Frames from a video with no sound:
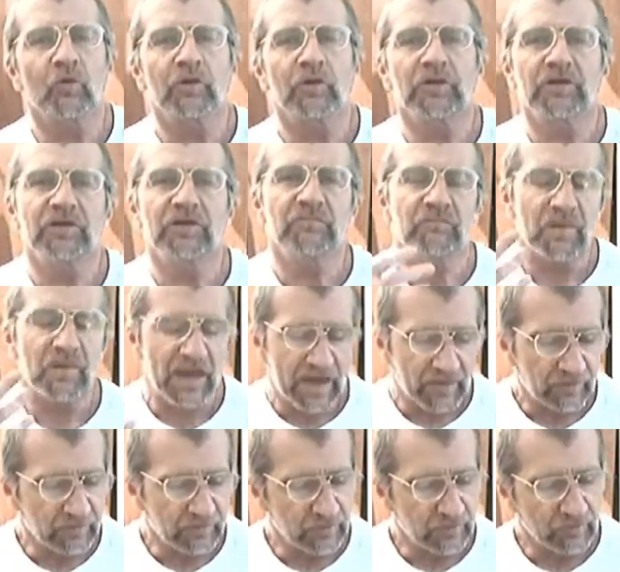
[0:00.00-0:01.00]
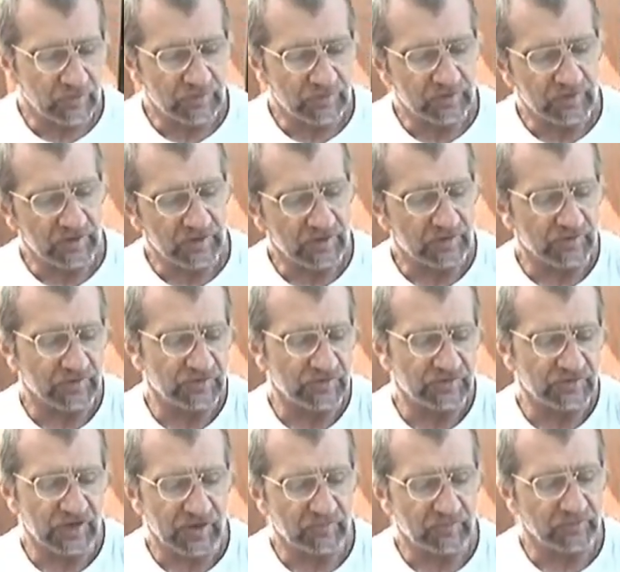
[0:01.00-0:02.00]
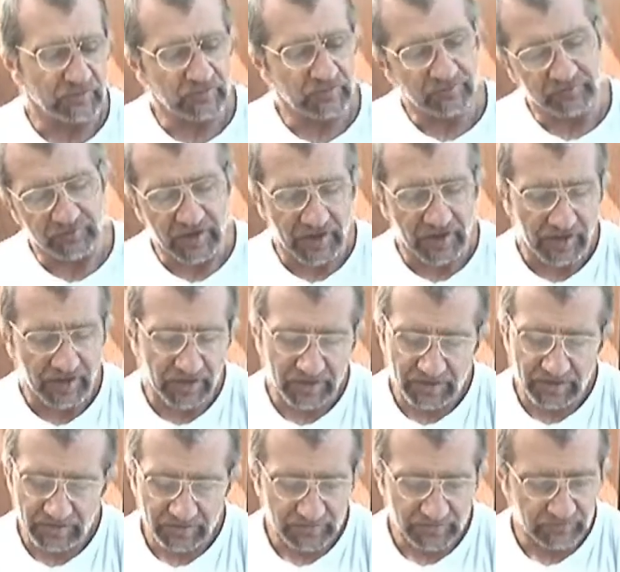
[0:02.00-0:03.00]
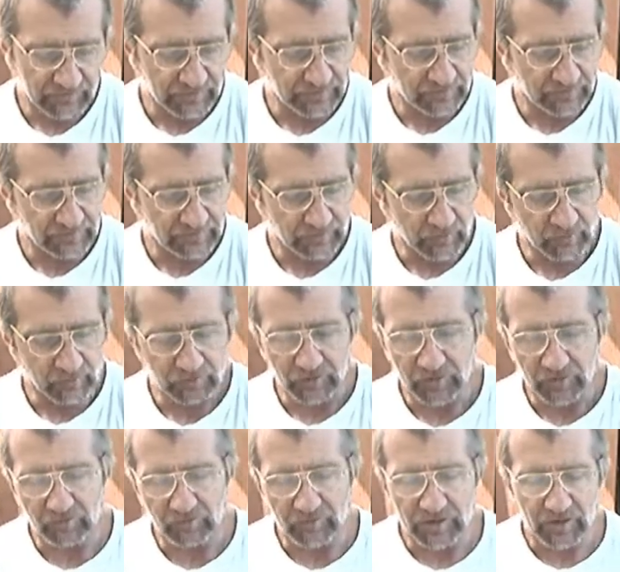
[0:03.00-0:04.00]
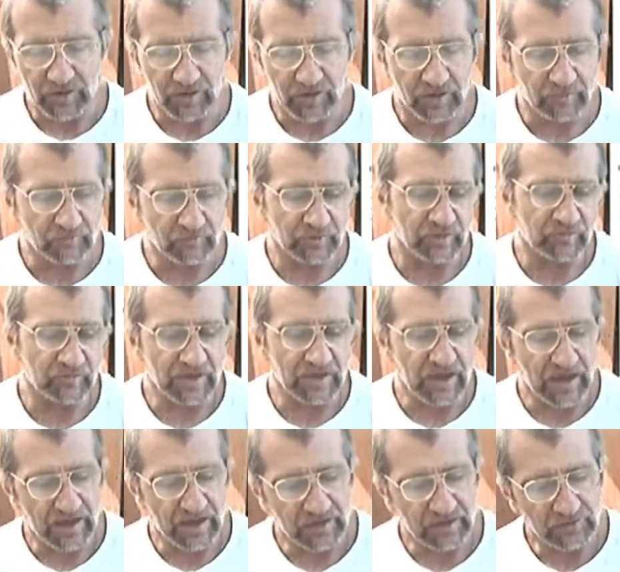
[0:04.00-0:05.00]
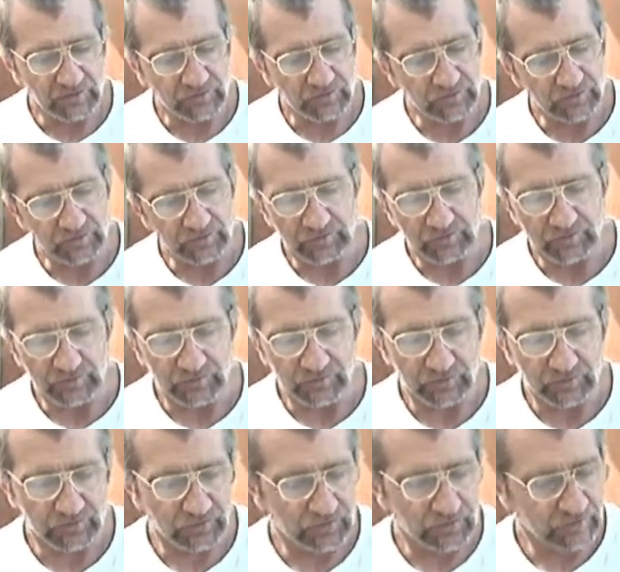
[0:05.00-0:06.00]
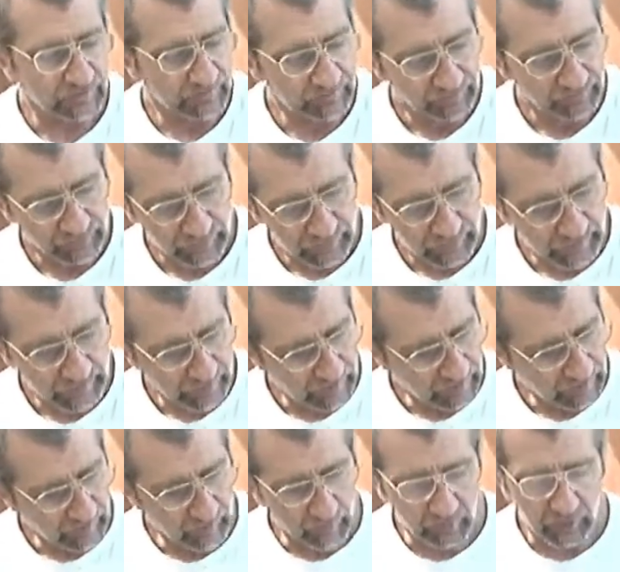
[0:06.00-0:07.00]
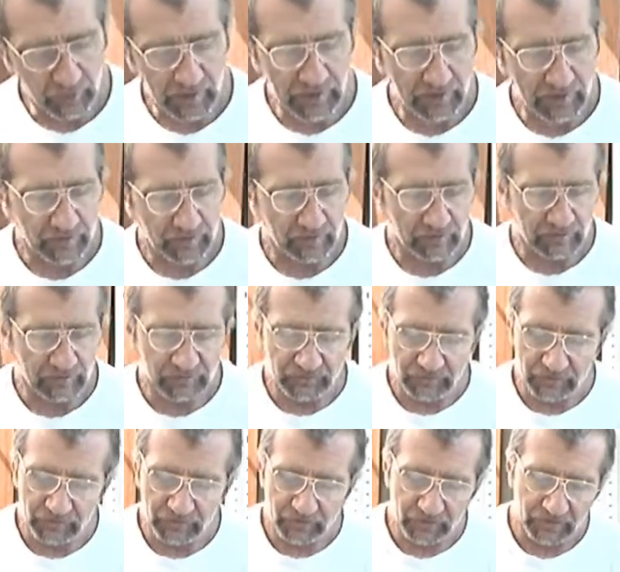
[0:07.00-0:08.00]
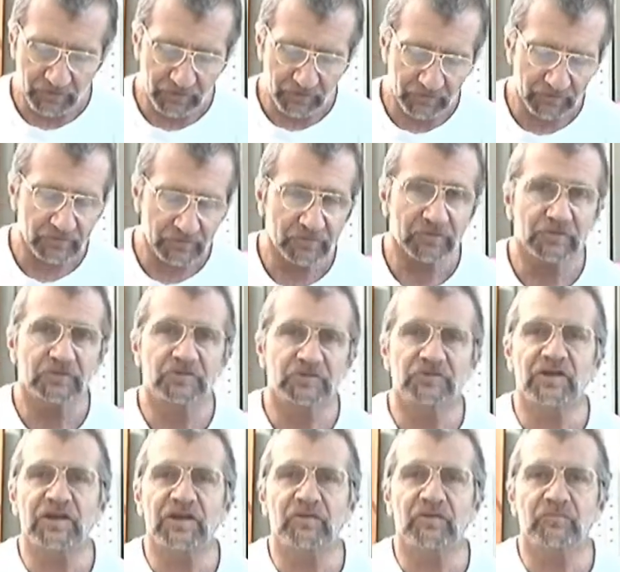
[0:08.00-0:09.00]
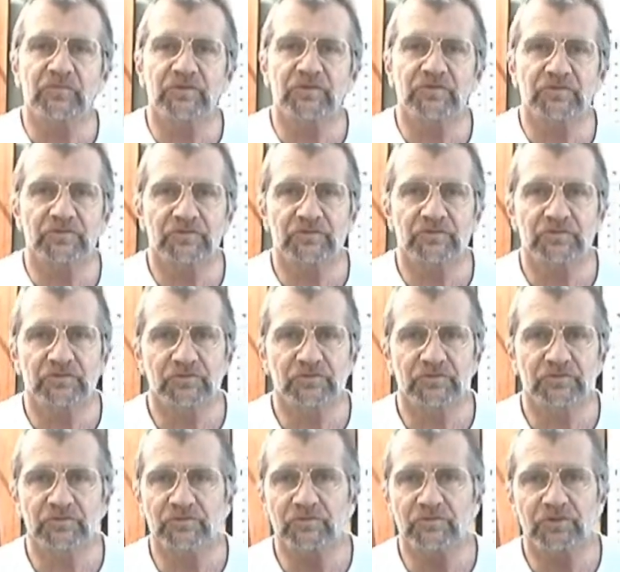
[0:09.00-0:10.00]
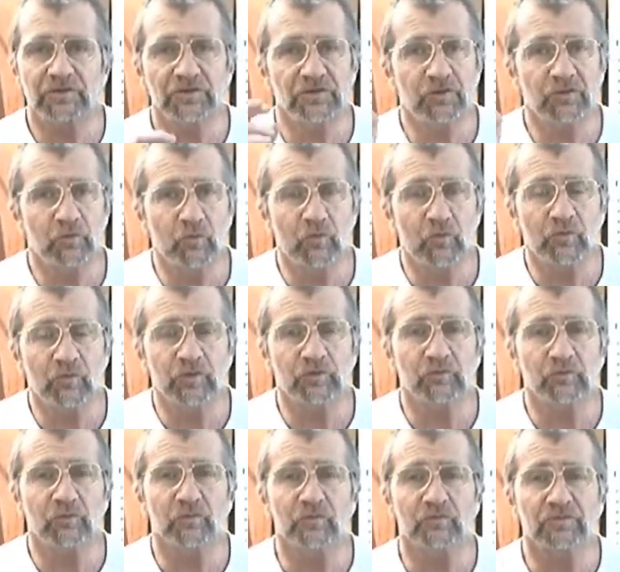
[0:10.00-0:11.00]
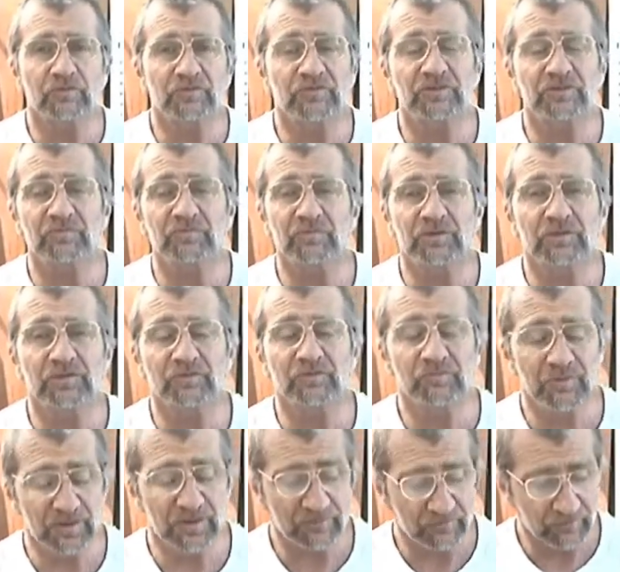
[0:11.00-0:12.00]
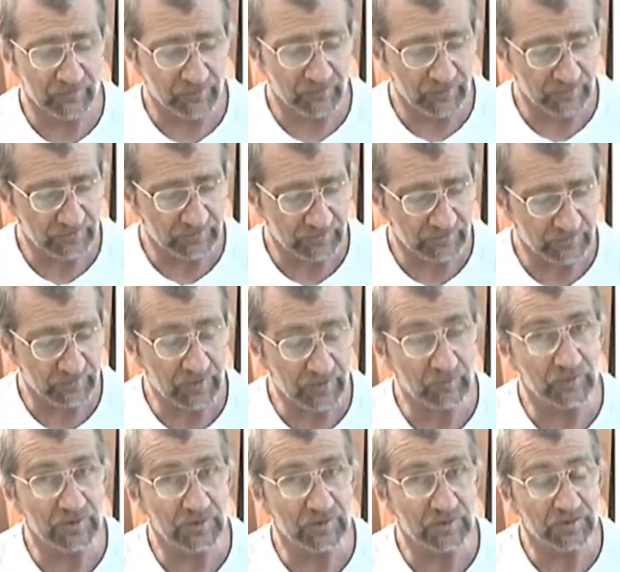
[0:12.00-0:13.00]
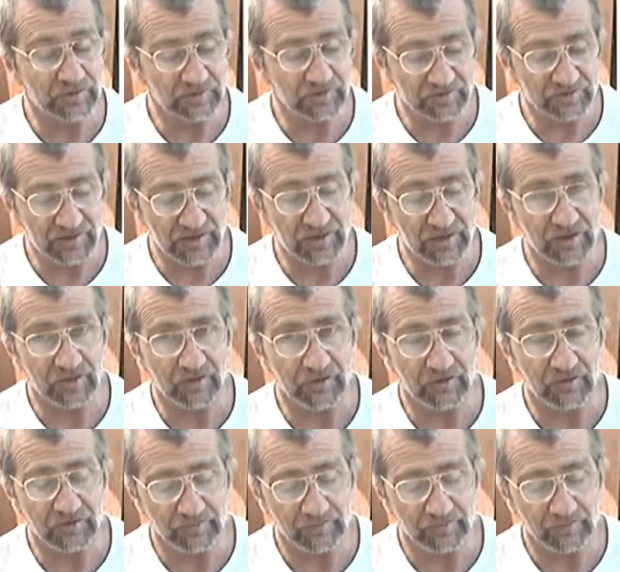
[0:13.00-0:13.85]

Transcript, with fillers: it in Matthew and say it's in chapter 5 and goes all the way on with the Beatitudes to the prayers, to the statements, to the quote-unquote similes or metaphors that we say they are,